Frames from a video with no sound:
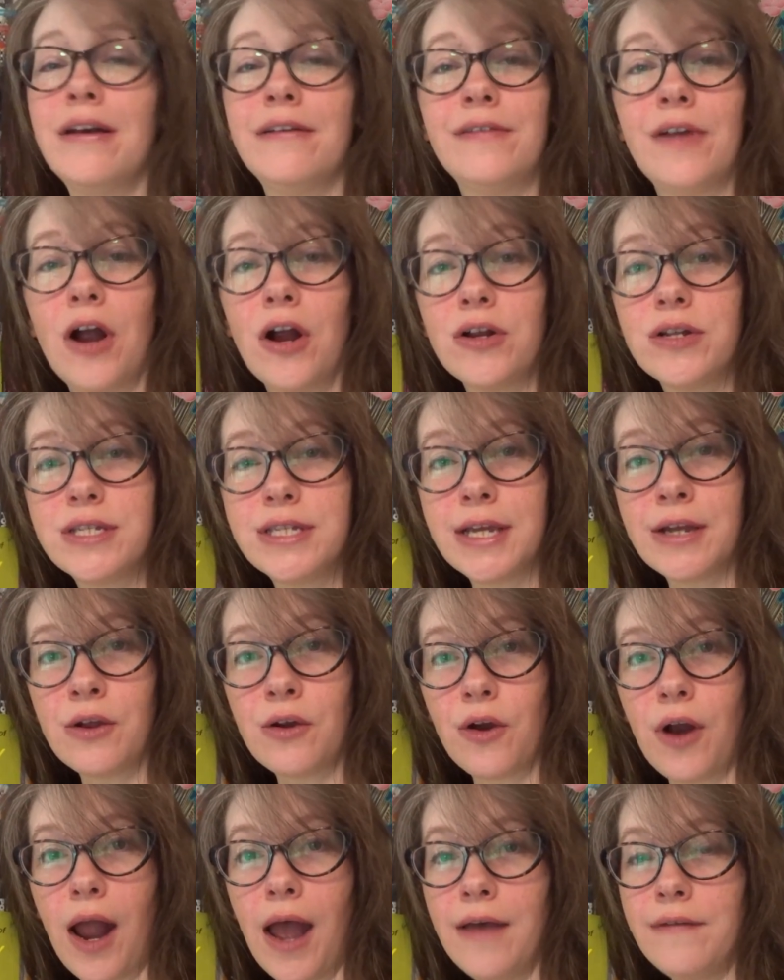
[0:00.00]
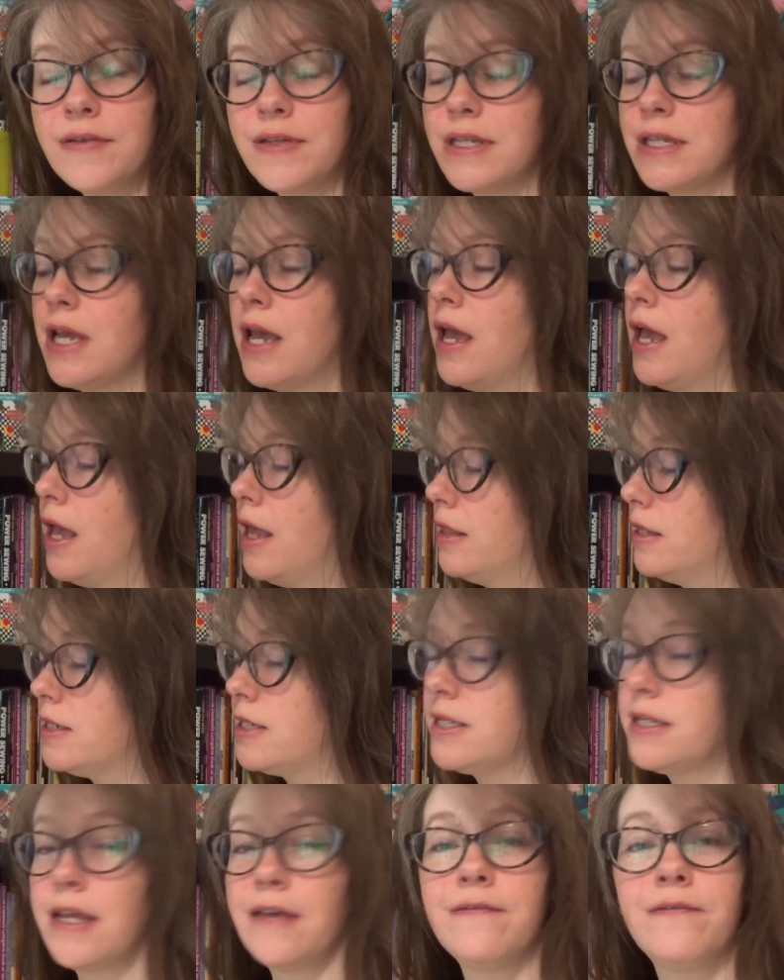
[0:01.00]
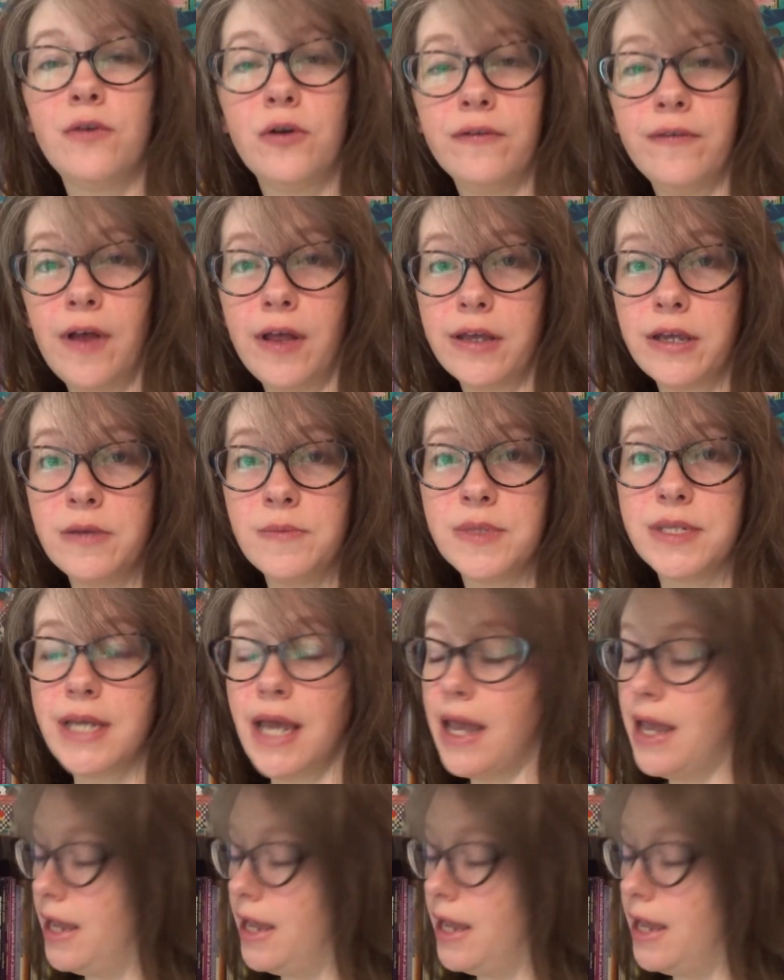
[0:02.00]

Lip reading: of Arts and Crafts. This is a 4-volume set